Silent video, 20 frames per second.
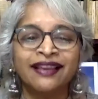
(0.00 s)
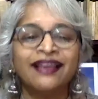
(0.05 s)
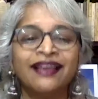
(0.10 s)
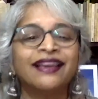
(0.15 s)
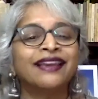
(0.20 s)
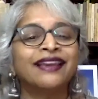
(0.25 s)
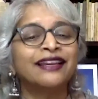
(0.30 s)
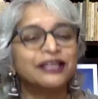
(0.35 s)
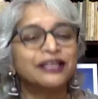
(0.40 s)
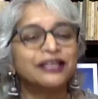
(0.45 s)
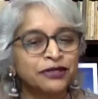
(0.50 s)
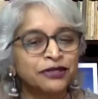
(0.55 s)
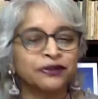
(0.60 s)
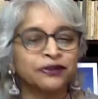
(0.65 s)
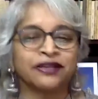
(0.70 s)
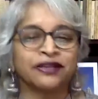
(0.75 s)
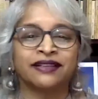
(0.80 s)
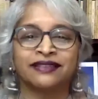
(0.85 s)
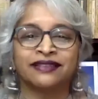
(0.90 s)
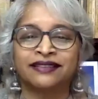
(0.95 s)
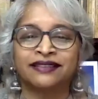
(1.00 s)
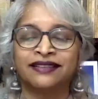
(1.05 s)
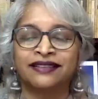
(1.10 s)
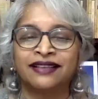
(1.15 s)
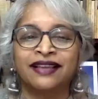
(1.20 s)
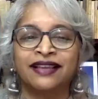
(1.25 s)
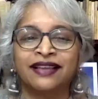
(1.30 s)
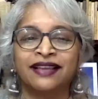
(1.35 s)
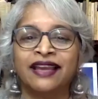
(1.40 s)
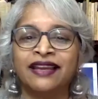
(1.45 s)
He took
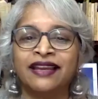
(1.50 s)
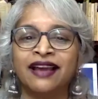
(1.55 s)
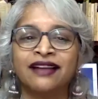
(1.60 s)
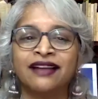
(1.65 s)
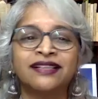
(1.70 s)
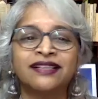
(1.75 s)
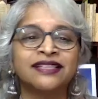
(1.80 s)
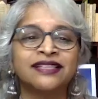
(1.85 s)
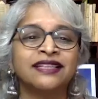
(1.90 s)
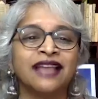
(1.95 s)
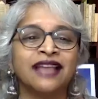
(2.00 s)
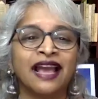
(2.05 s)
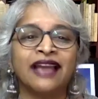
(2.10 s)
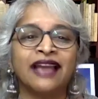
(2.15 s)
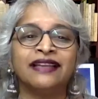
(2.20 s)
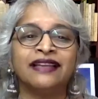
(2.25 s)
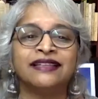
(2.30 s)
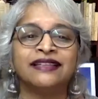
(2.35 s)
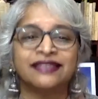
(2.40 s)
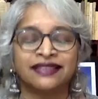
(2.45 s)
NRT and